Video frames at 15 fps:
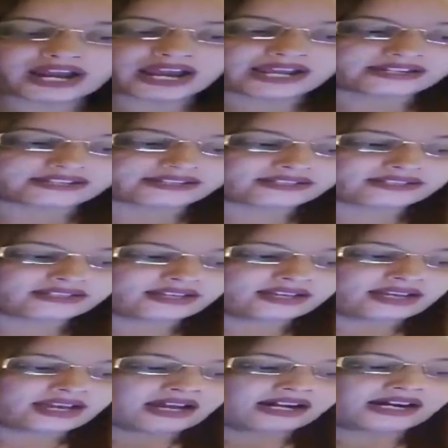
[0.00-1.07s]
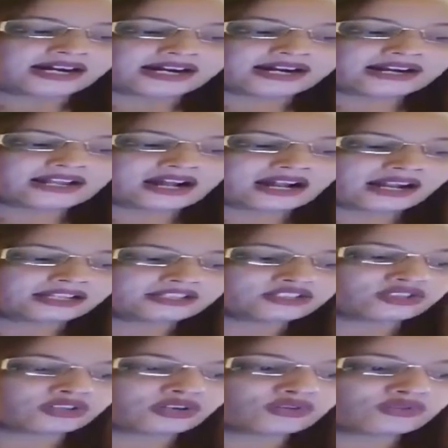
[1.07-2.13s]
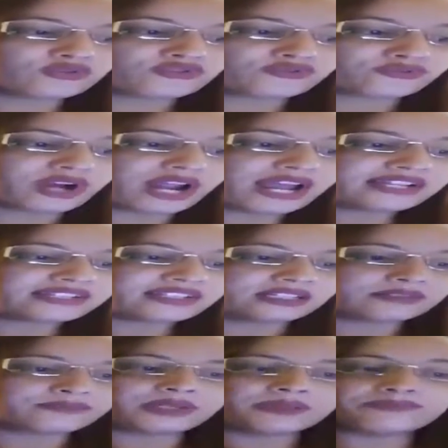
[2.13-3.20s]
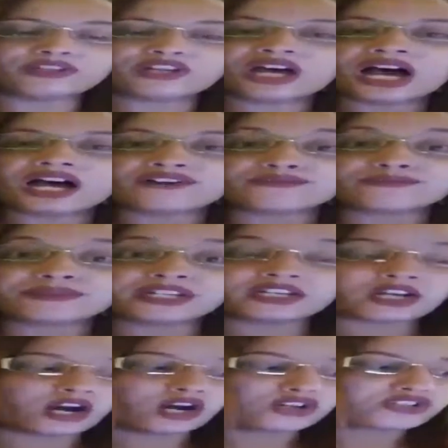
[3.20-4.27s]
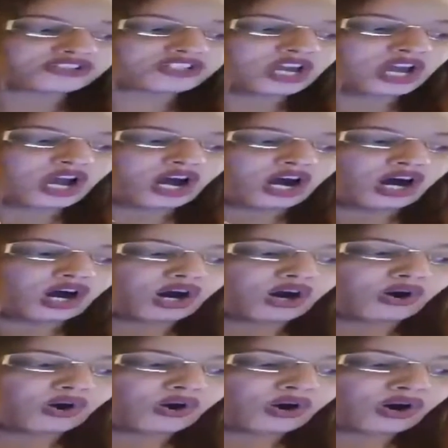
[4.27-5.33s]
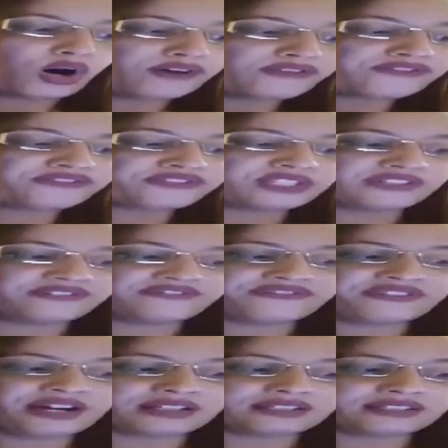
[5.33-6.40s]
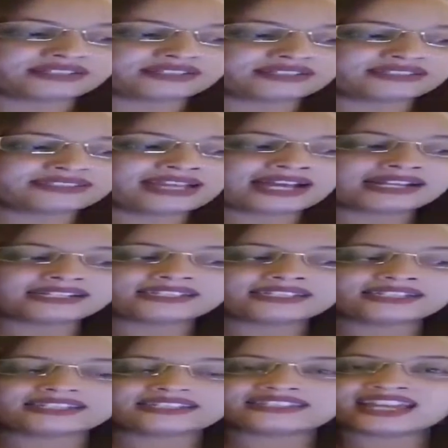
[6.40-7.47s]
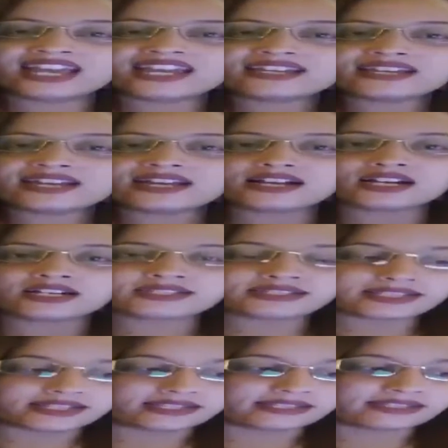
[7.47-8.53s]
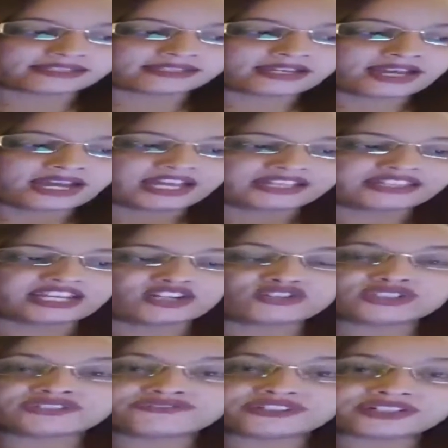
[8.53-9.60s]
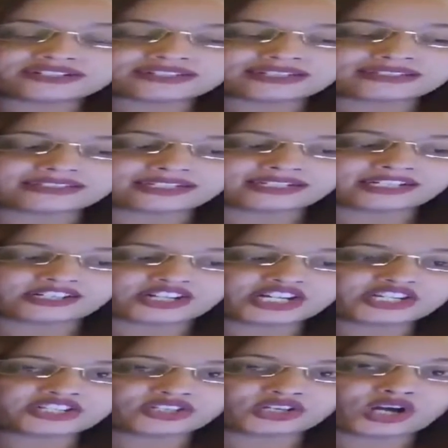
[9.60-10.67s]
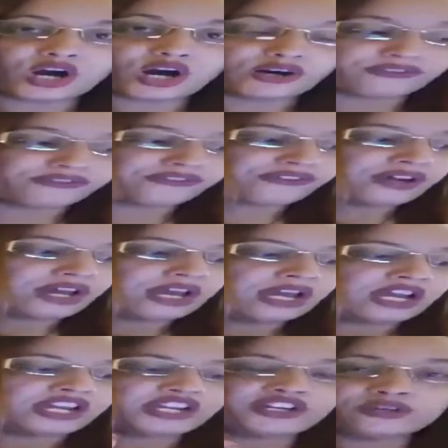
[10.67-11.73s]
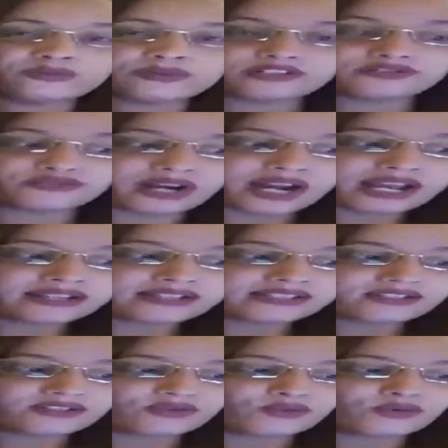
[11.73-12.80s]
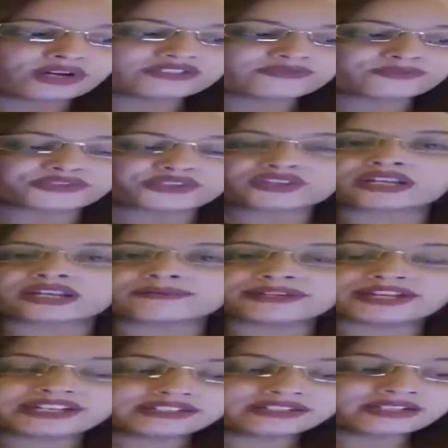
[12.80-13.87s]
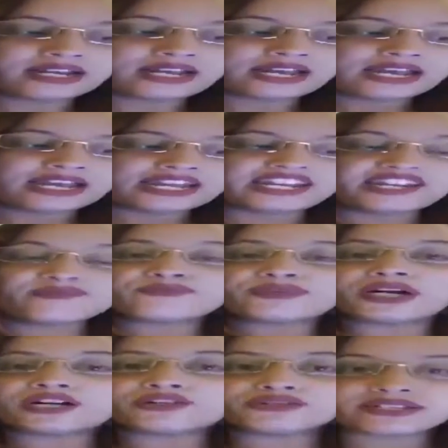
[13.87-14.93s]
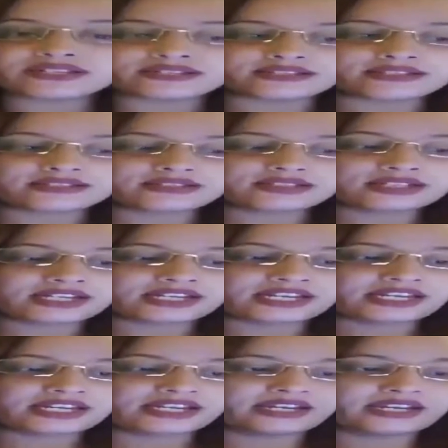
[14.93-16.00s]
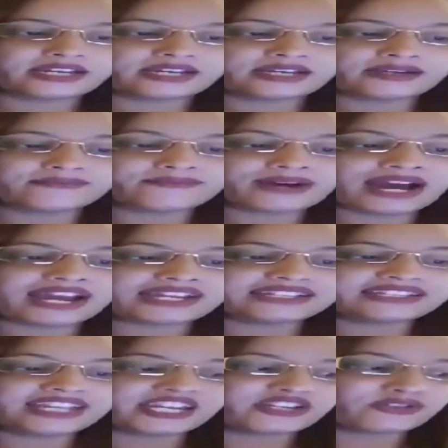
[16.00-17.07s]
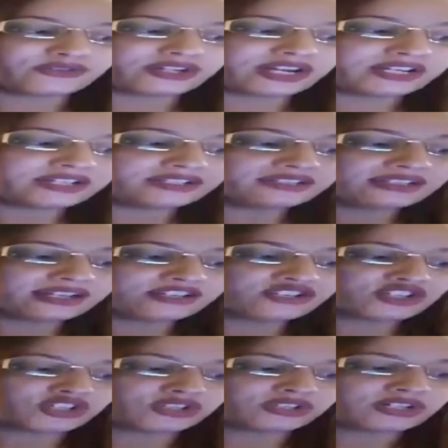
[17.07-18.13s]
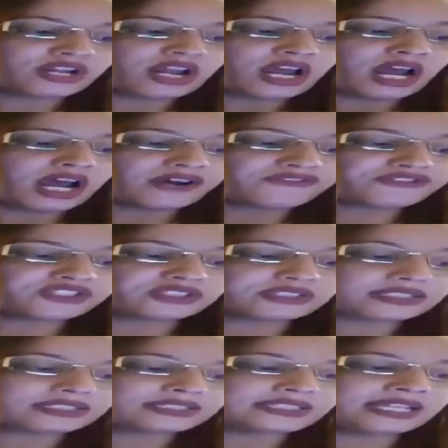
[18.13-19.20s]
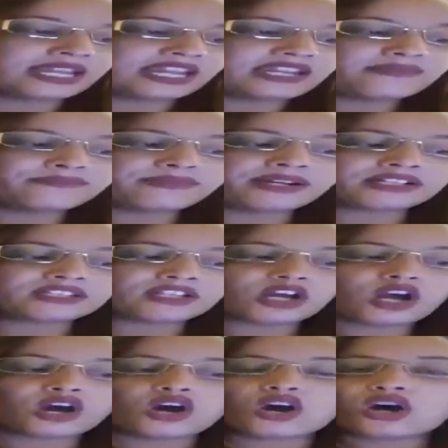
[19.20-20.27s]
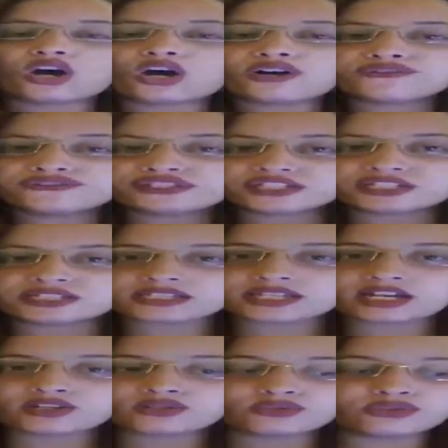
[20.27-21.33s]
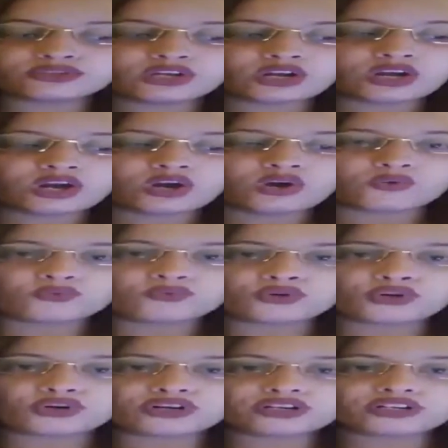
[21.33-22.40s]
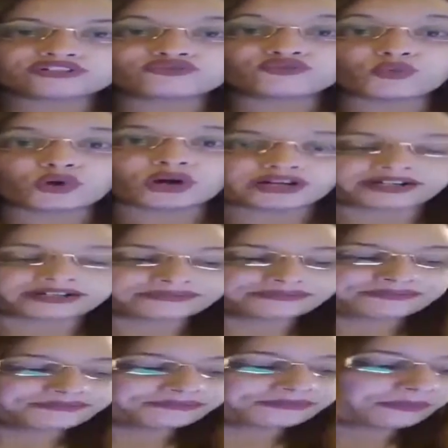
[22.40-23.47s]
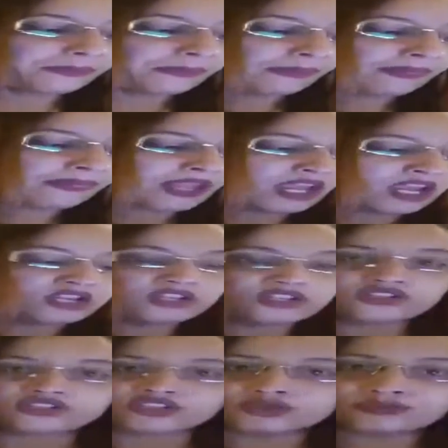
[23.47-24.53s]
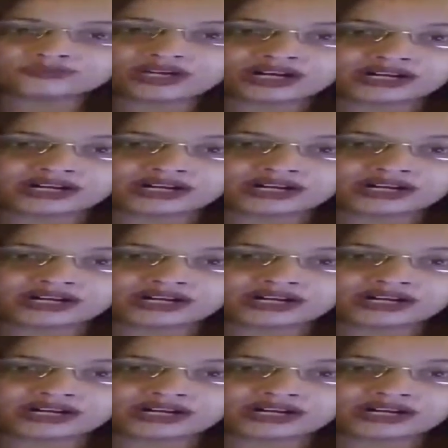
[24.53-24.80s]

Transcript: rights are all those rights that people have because of the fact that they exist. The Universal Declaration of Human Rights was proclaimed in Paris by the United Nations after the impact of the Second World War. Some